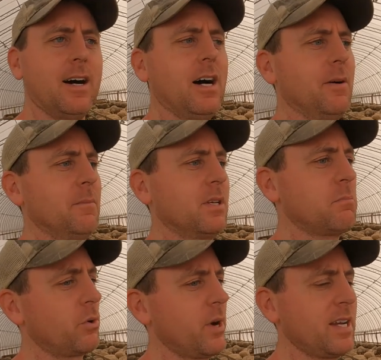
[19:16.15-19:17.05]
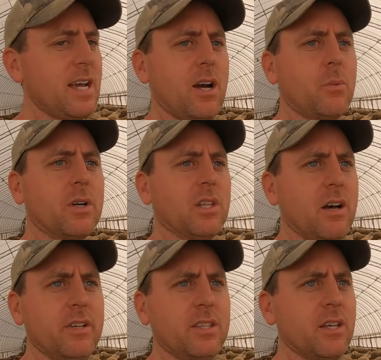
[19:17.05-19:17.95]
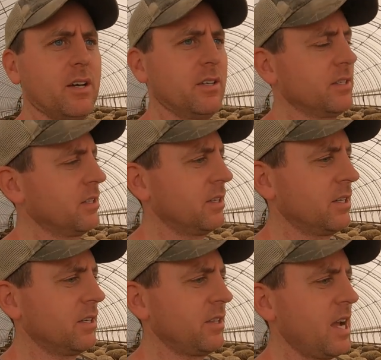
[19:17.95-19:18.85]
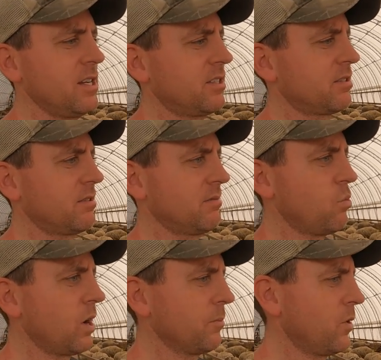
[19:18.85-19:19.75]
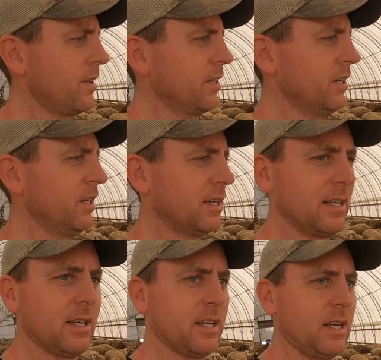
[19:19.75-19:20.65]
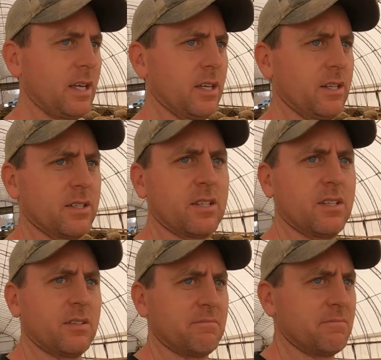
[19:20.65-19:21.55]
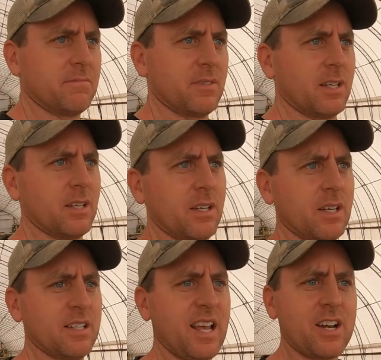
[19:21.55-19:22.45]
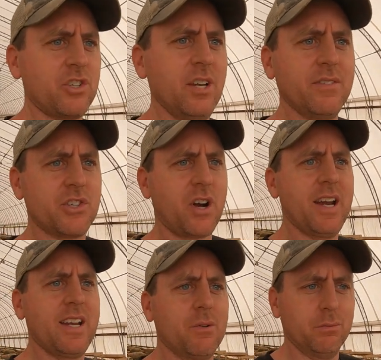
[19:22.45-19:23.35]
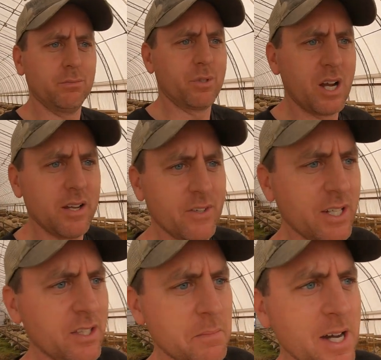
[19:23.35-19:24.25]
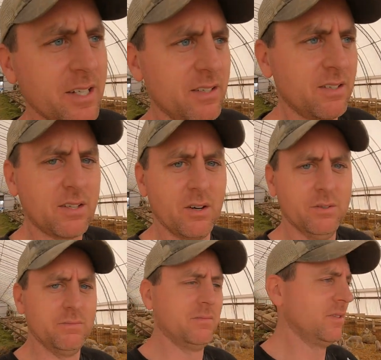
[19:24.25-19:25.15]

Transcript: Um, but right now we're loving the nice warm weather, and it's actually even dry out. We're not even in the mud, so.